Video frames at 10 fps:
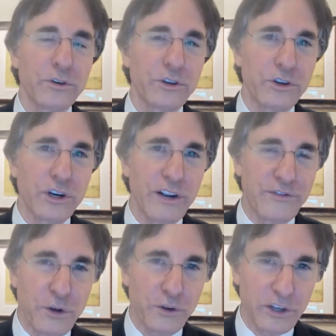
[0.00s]
So
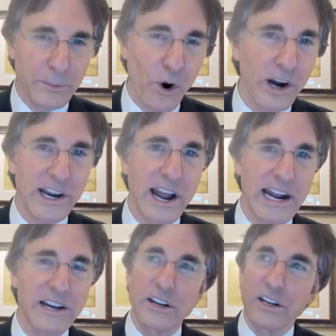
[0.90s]
if you
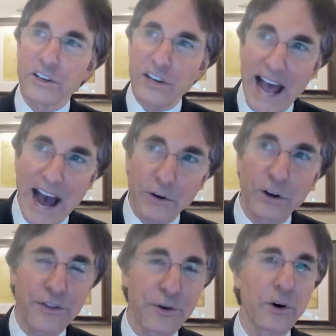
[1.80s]
subordinate
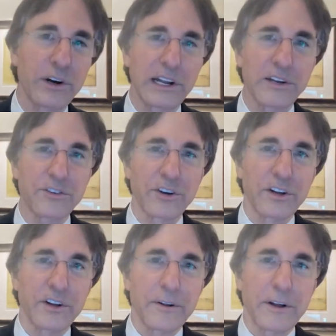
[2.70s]
to outer
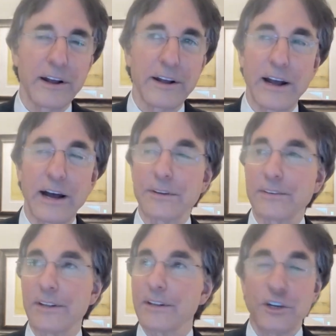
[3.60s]
authorities,
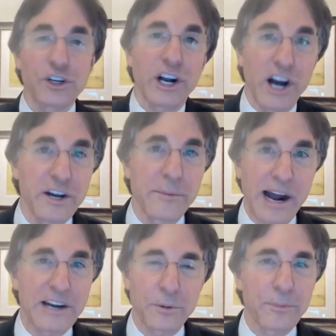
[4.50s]
you're going to
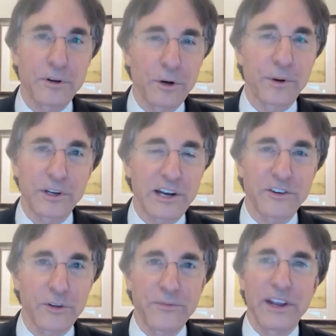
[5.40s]
undermine your, your
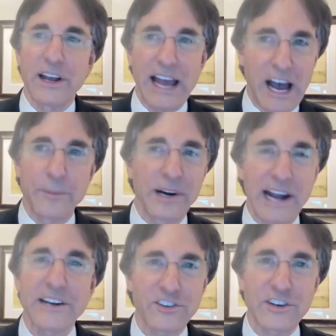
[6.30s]
potential.
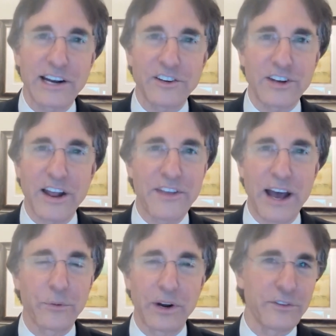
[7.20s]
Albert Einstein
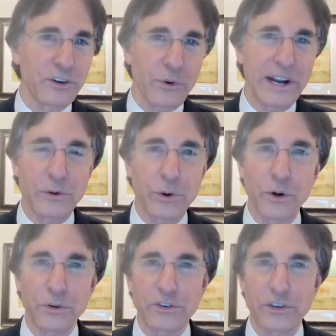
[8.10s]
said that, one of his great
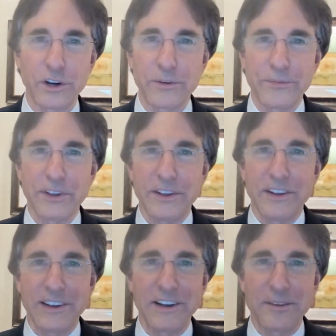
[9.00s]
quotes, you know,
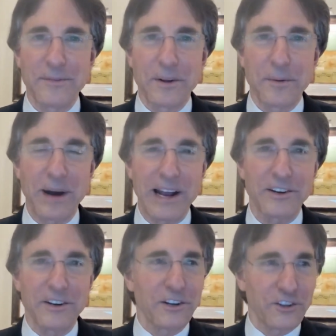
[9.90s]
uh,
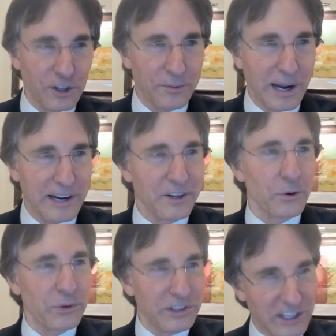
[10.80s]
my,
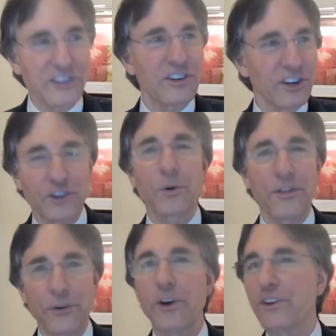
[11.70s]
my resistance
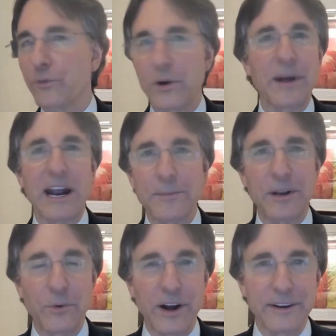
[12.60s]
to authority is what
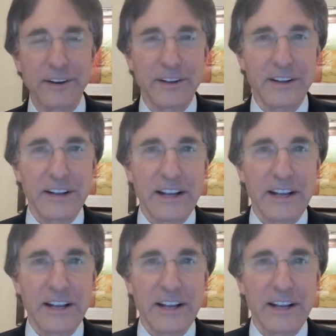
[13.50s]
made me one.